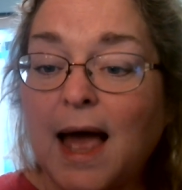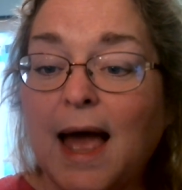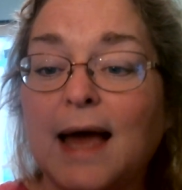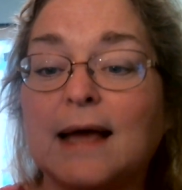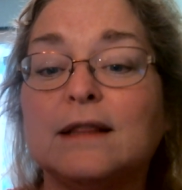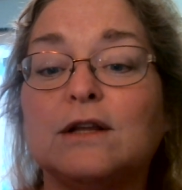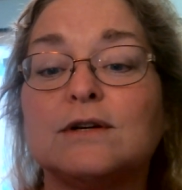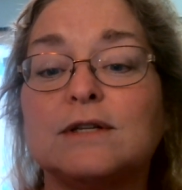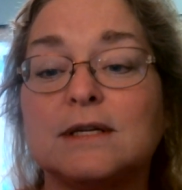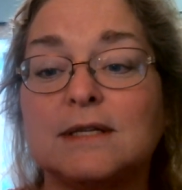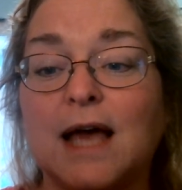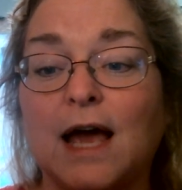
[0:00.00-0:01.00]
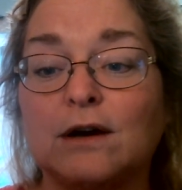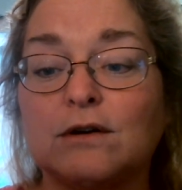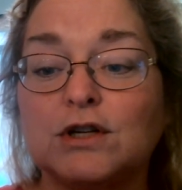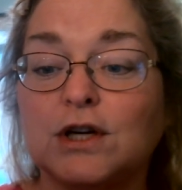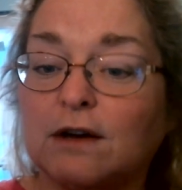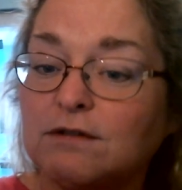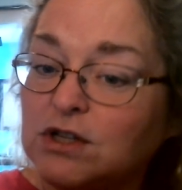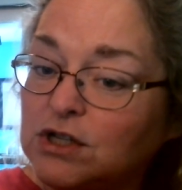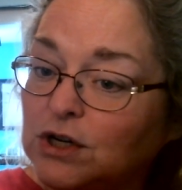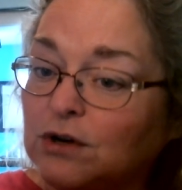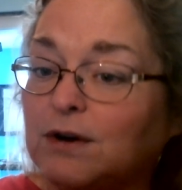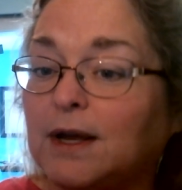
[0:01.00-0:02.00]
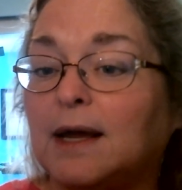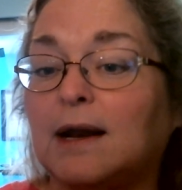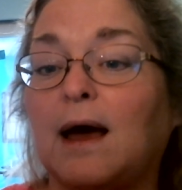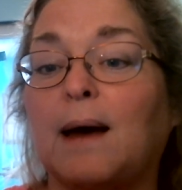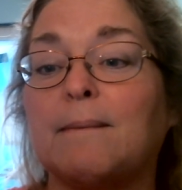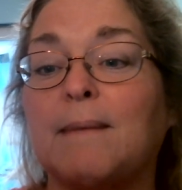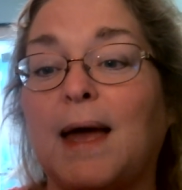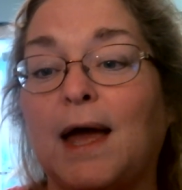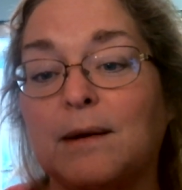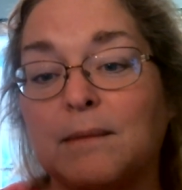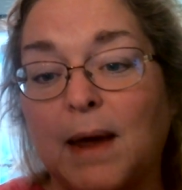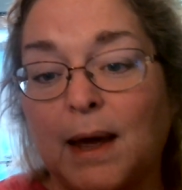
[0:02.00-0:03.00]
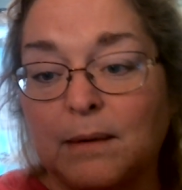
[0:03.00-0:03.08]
And there's this energy of stirring it up and